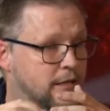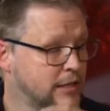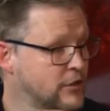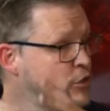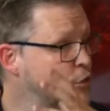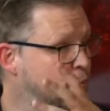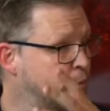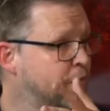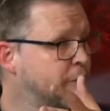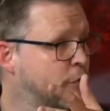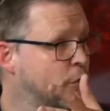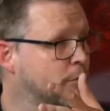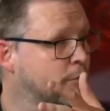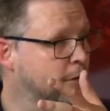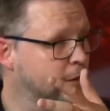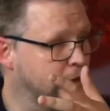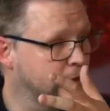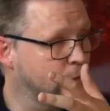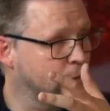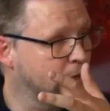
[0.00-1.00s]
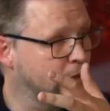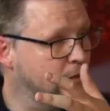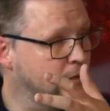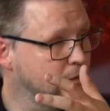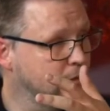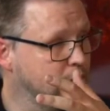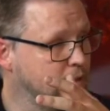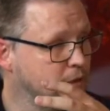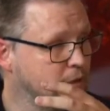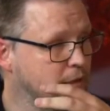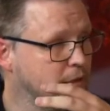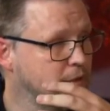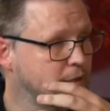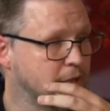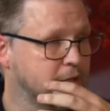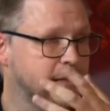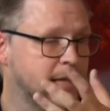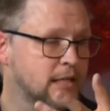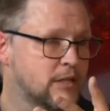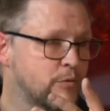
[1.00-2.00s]
they should perform really well.
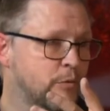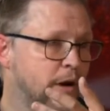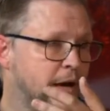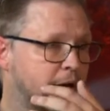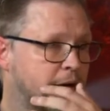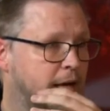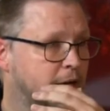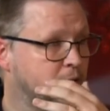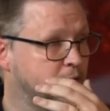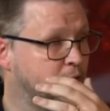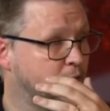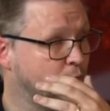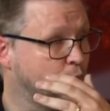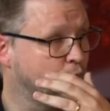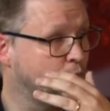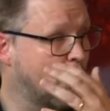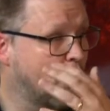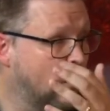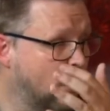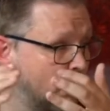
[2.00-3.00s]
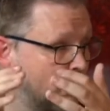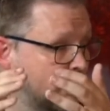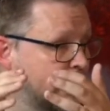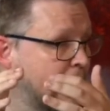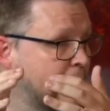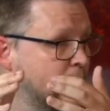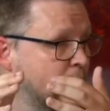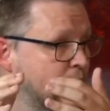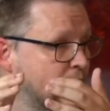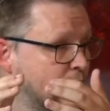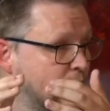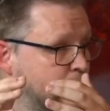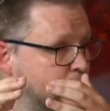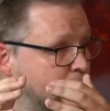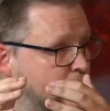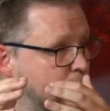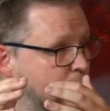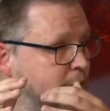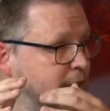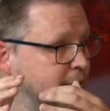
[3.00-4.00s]
And that's why kind of the raw damage
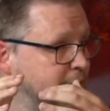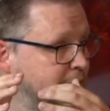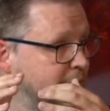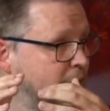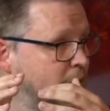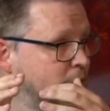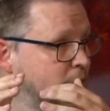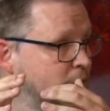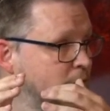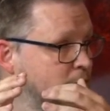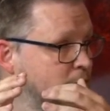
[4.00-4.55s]
output went down.